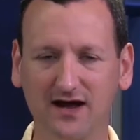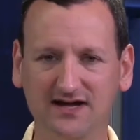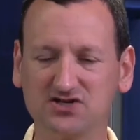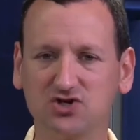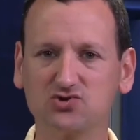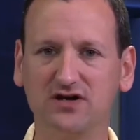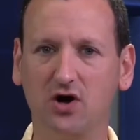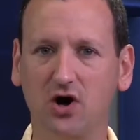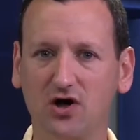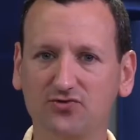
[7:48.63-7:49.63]
It's going to treat
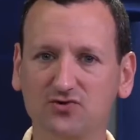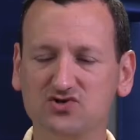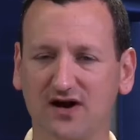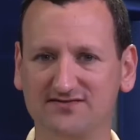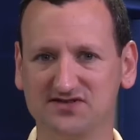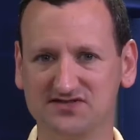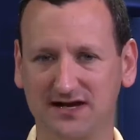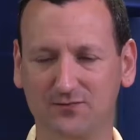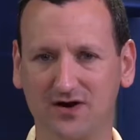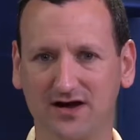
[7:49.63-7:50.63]
all 3 drives the
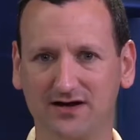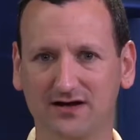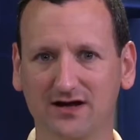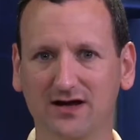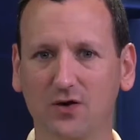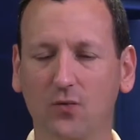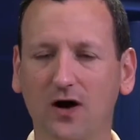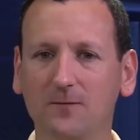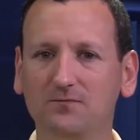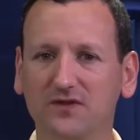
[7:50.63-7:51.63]
same way.
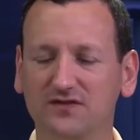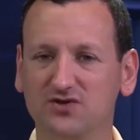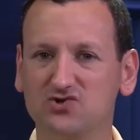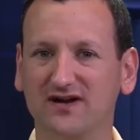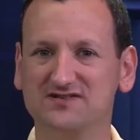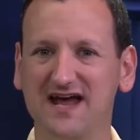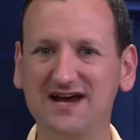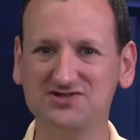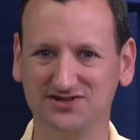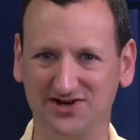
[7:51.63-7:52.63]
Well, the
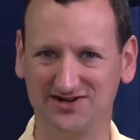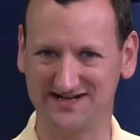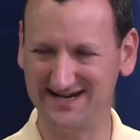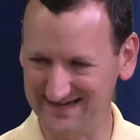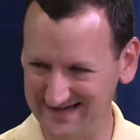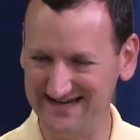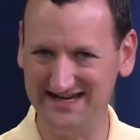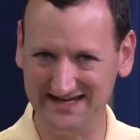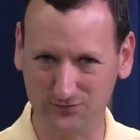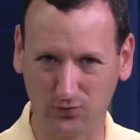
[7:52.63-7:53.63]
transaction logs, I
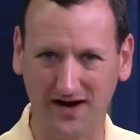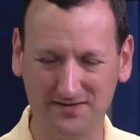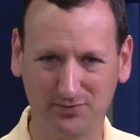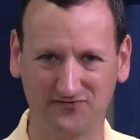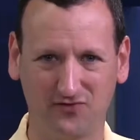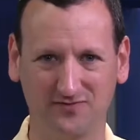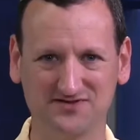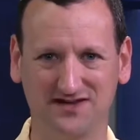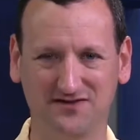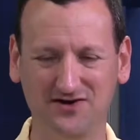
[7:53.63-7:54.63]
need write
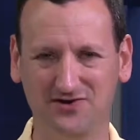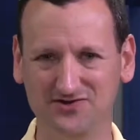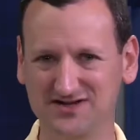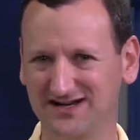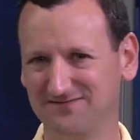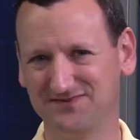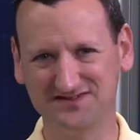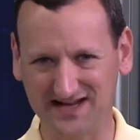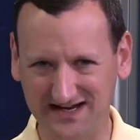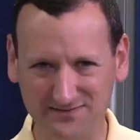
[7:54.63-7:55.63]
performance on those. The
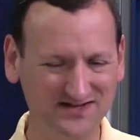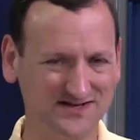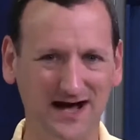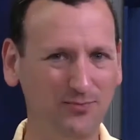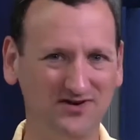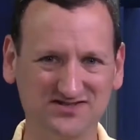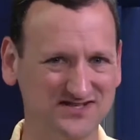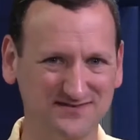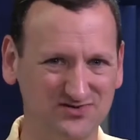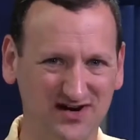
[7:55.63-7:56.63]
database and operating
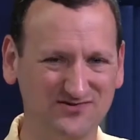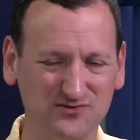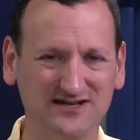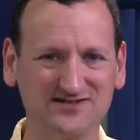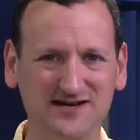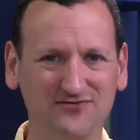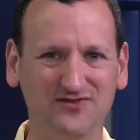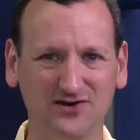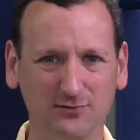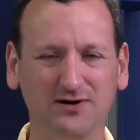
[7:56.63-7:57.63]
system drives, we can
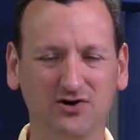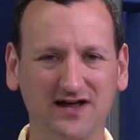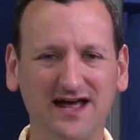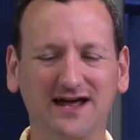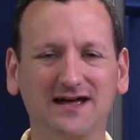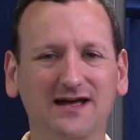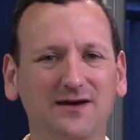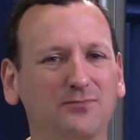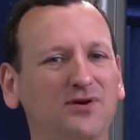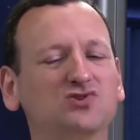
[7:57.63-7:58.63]
suffer there to be okay,
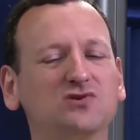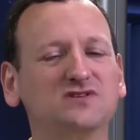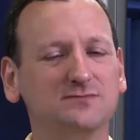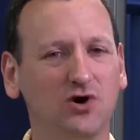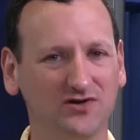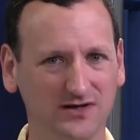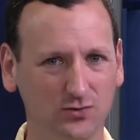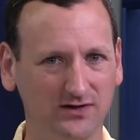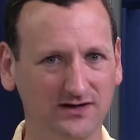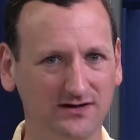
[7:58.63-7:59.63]
but it treats them all
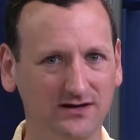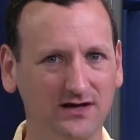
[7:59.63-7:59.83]
equally.